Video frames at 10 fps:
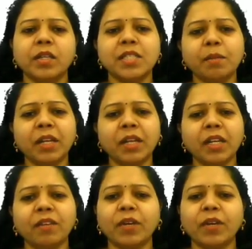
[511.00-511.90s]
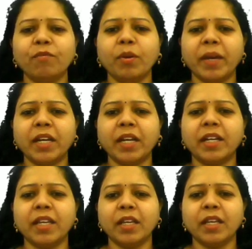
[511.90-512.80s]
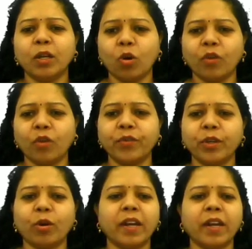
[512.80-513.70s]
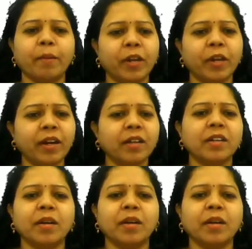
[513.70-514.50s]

Similarly, when we make tea, coffee or lemonade,